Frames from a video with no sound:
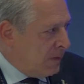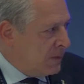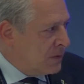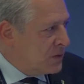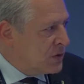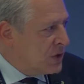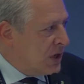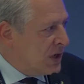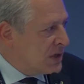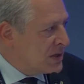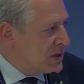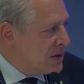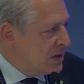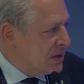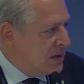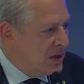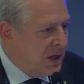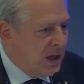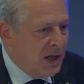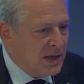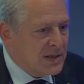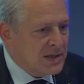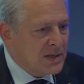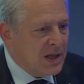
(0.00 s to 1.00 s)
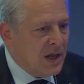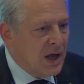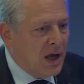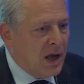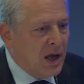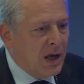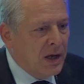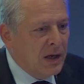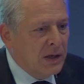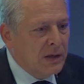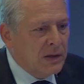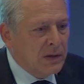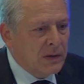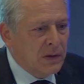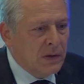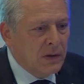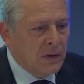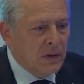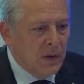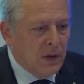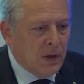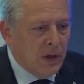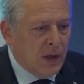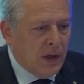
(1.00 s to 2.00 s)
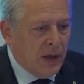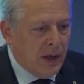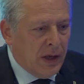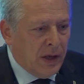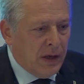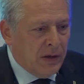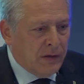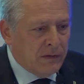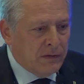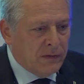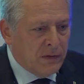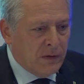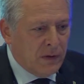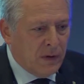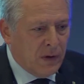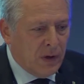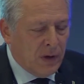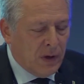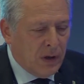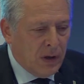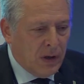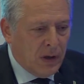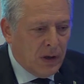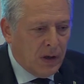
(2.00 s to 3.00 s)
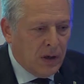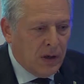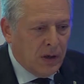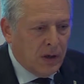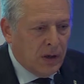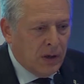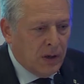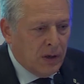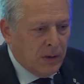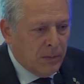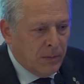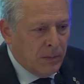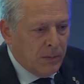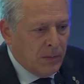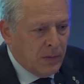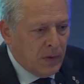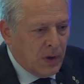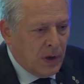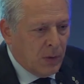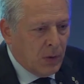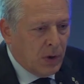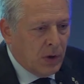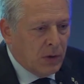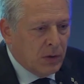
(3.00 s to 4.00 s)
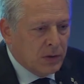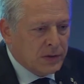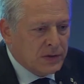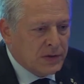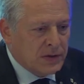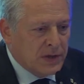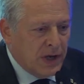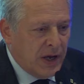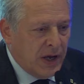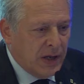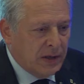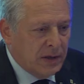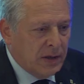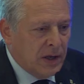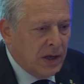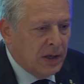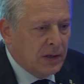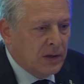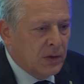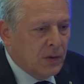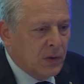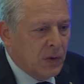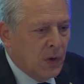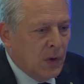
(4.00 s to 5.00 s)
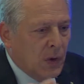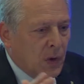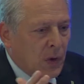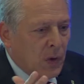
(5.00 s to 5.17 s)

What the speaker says: just the last slide, as our host said that